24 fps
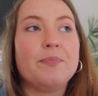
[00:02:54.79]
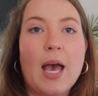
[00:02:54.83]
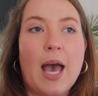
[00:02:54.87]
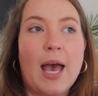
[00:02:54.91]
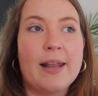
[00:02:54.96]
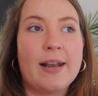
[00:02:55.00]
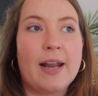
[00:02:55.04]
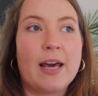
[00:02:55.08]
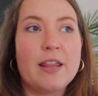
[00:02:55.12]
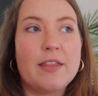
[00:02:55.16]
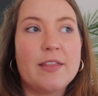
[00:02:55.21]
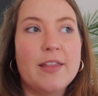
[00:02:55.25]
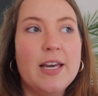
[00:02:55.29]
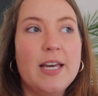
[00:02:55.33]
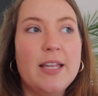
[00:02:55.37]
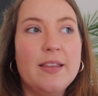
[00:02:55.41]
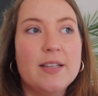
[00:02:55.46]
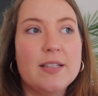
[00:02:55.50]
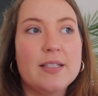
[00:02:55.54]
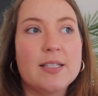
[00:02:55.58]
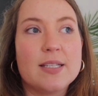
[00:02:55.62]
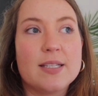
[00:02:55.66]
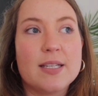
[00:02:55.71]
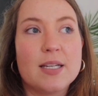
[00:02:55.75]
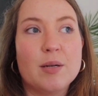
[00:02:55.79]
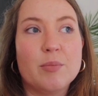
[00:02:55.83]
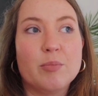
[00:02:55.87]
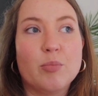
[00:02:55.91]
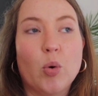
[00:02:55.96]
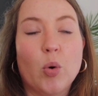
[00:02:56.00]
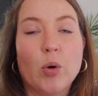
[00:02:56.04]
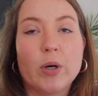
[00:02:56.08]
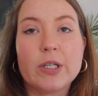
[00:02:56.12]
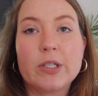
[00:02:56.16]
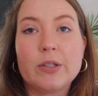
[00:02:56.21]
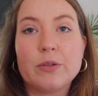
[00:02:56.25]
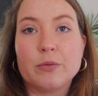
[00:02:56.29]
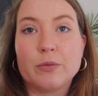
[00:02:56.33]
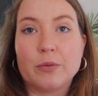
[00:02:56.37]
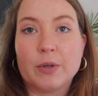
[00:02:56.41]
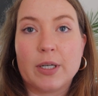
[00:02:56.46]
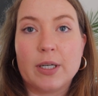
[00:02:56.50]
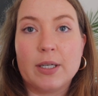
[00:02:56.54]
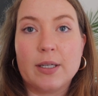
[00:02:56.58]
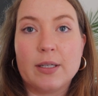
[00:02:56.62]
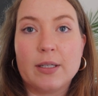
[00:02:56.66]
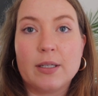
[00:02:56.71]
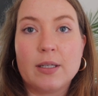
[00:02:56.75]
And I think this is an important
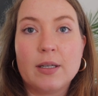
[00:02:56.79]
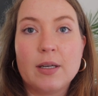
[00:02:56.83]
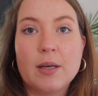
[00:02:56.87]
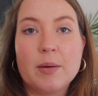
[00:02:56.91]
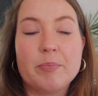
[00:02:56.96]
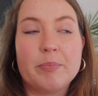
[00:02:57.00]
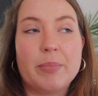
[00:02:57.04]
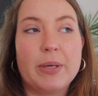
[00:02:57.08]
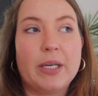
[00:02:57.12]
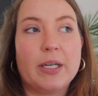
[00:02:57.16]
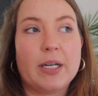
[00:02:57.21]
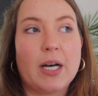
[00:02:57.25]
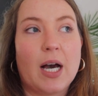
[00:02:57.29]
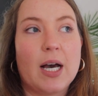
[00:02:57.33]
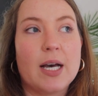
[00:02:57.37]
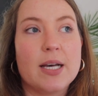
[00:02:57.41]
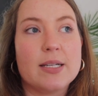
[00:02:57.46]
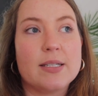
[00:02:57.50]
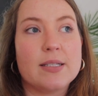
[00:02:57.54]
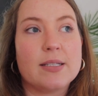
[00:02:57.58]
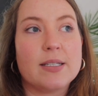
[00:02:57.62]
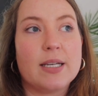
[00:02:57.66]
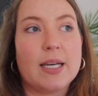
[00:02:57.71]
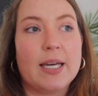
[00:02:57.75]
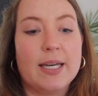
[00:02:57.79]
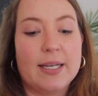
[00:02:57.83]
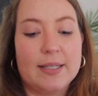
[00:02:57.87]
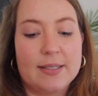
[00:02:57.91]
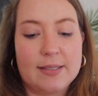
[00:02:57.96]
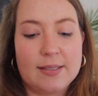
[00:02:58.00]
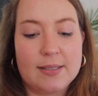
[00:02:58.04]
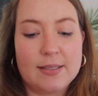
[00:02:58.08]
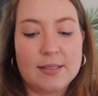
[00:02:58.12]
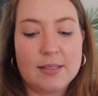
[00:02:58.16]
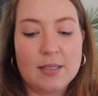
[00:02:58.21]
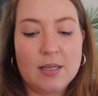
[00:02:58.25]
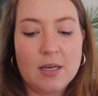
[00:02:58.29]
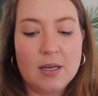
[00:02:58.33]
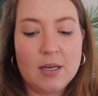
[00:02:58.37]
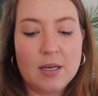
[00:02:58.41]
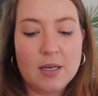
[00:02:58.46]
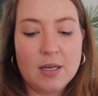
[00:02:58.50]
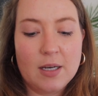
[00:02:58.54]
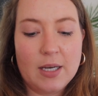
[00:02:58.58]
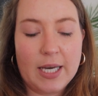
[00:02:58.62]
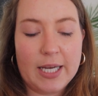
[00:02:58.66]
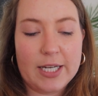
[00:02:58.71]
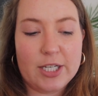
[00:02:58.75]
read because it's
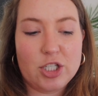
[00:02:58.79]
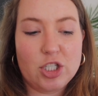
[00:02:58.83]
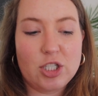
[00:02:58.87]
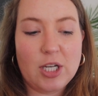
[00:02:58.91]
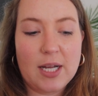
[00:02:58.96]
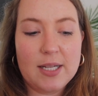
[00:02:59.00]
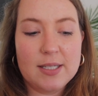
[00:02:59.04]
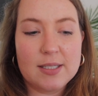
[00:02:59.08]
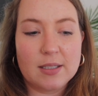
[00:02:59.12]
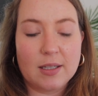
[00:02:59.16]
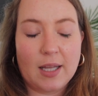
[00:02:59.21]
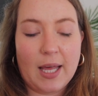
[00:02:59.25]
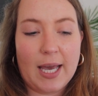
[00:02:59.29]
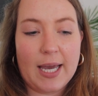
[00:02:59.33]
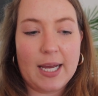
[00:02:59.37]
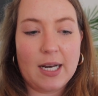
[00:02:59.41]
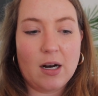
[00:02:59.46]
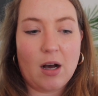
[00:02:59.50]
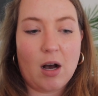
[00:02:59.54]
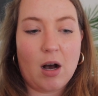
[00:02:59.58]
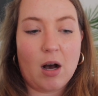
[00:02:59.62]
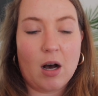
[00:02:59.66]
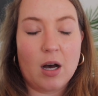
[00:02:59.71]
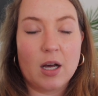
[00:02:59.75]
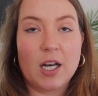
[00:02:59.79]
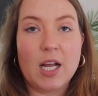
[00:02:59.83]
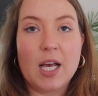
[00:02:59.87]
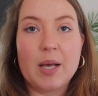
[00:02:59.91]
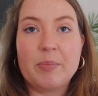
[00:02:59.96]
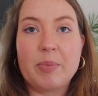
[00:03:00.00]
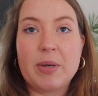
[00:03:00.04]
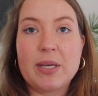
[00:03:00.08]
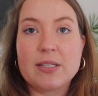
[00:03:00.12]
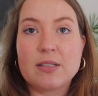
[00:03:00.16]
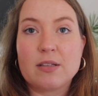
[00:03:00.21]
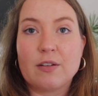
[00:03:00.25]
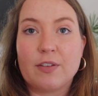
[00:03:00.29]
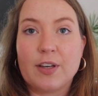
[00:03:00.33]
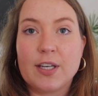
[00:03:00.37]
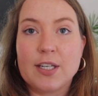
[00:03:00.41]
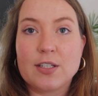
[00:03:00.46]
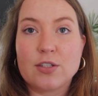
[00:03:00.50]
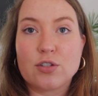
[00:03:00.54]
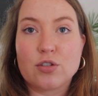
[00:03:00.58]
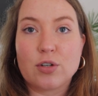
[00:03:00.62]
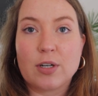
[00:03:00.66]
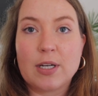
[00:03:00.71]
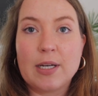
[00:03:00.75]
it sheds light on a piece of
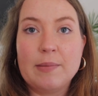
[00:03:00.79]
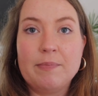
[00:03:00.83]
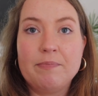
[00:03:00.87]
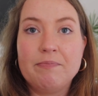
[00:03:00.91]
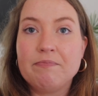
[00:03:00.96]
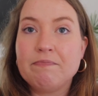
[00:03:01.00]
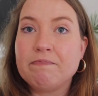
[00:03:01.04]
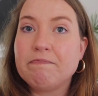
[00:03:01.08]
history